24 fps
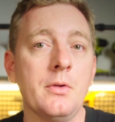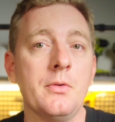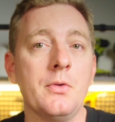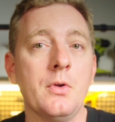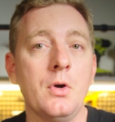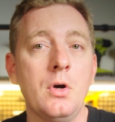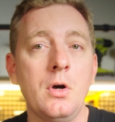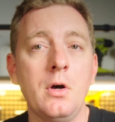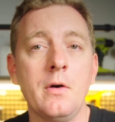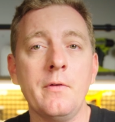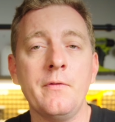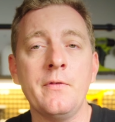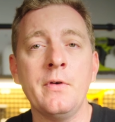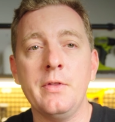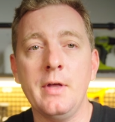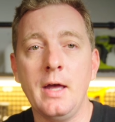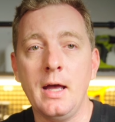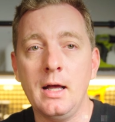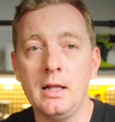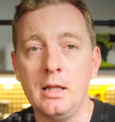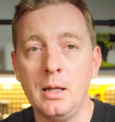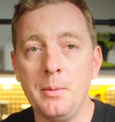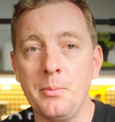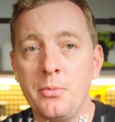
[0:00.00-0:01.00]
off the
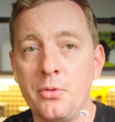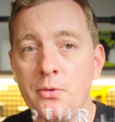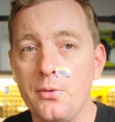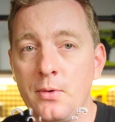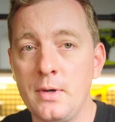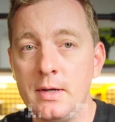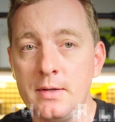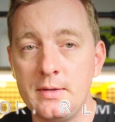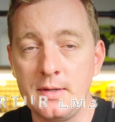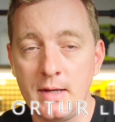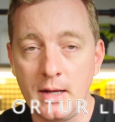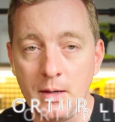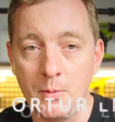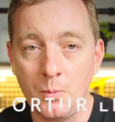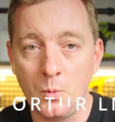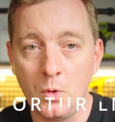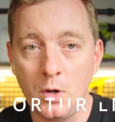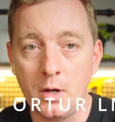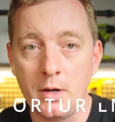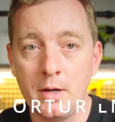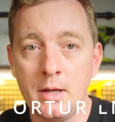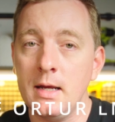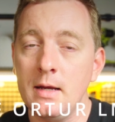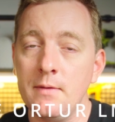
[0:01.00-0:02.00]
LM310
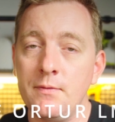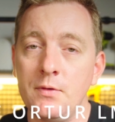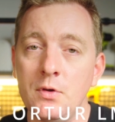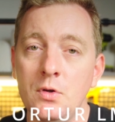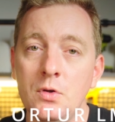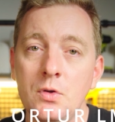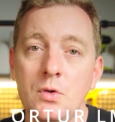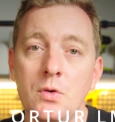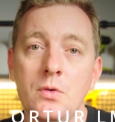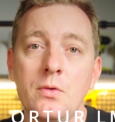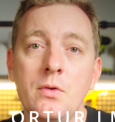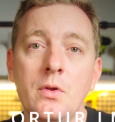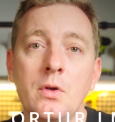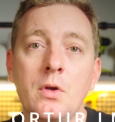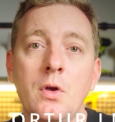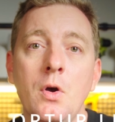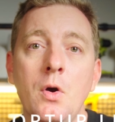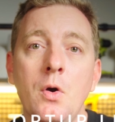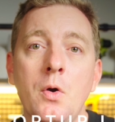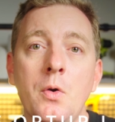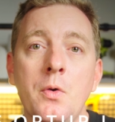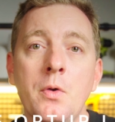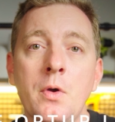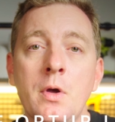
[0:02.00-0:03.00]
watt if you use the
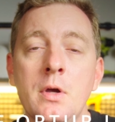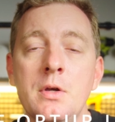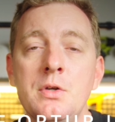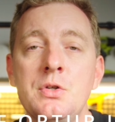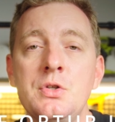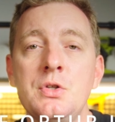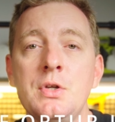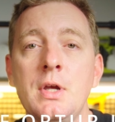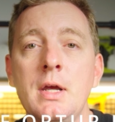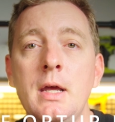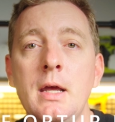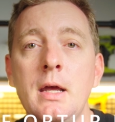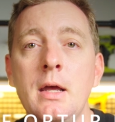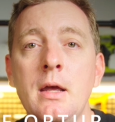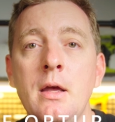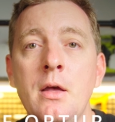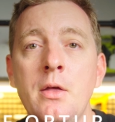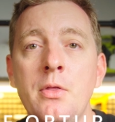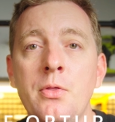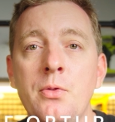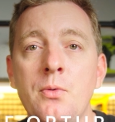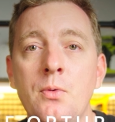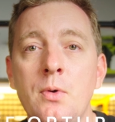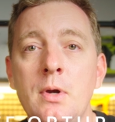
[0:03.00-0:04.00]
code
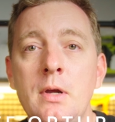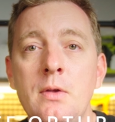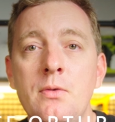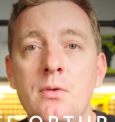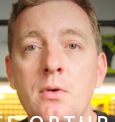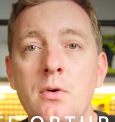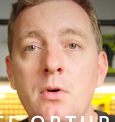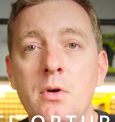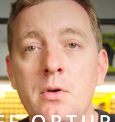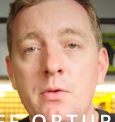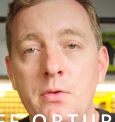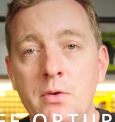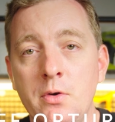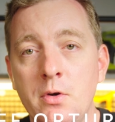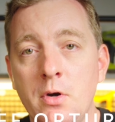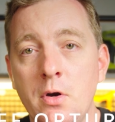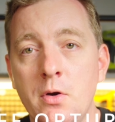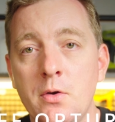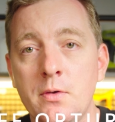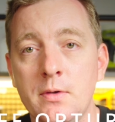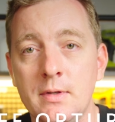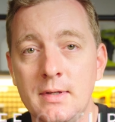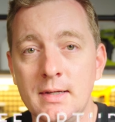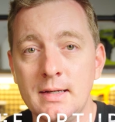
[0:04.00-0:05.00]

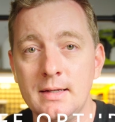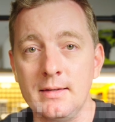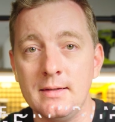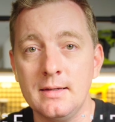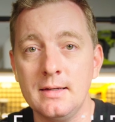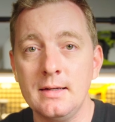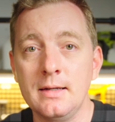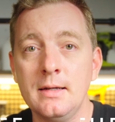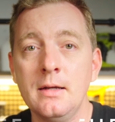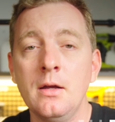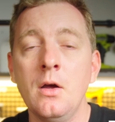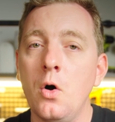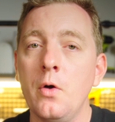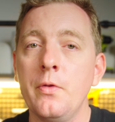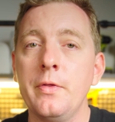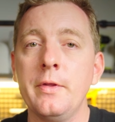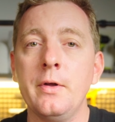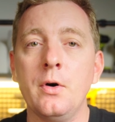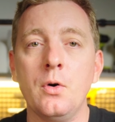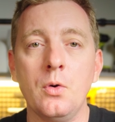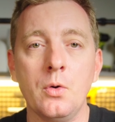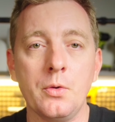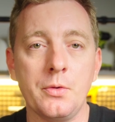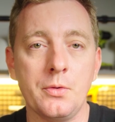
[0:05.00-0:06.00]
SHARE300DD on the
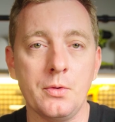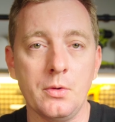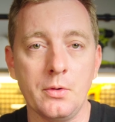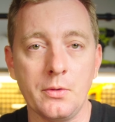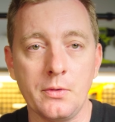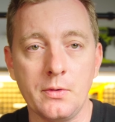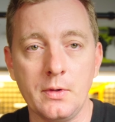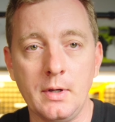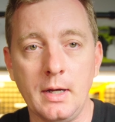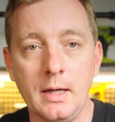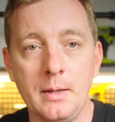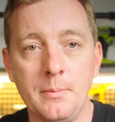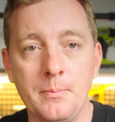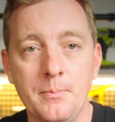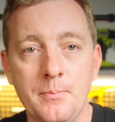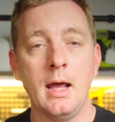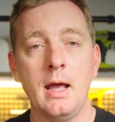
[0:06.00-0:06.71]
Ortur site.